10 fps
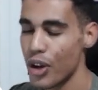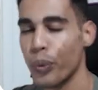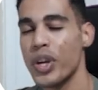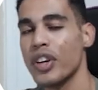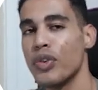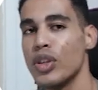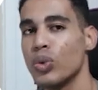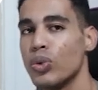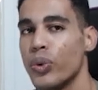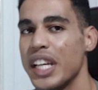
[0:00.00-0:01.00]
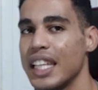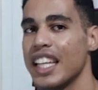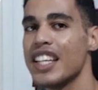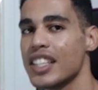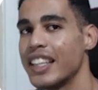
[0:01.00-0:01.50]
we are going to
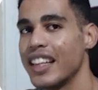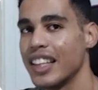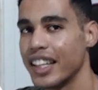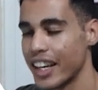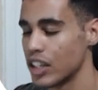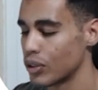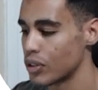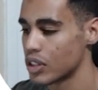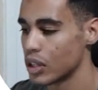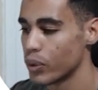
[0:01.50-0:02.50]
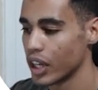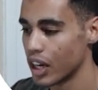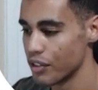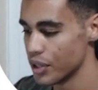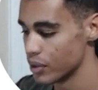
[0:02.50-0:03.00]
release the indicators that we
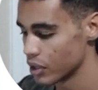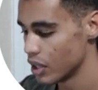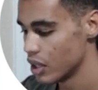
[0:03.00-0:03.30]
have used.